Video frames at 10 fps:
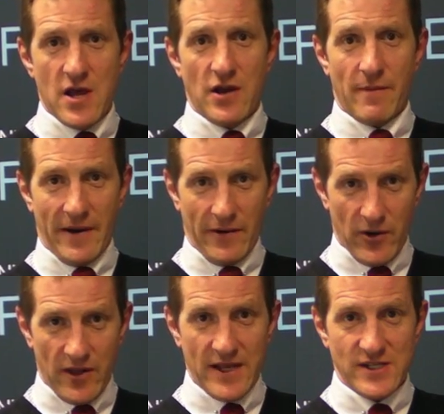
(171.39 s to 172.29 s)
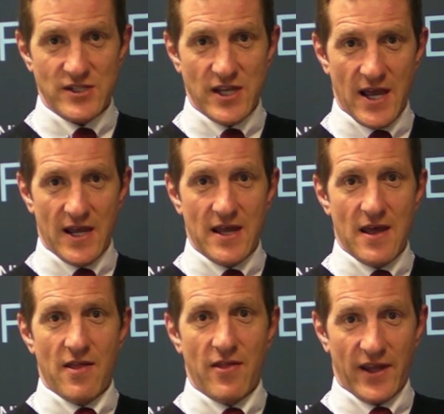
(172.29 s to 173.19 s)
no matter what they say,
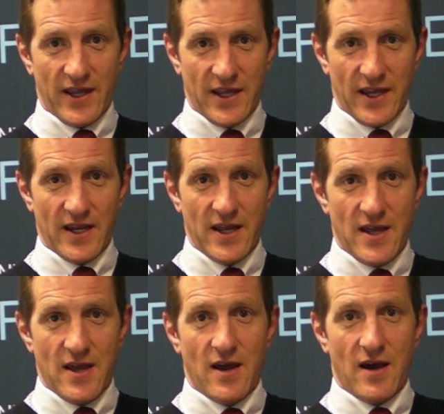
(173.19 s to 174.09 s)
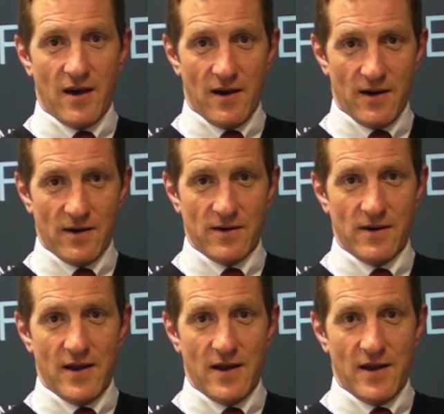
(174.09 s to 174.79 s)
thinking OMG,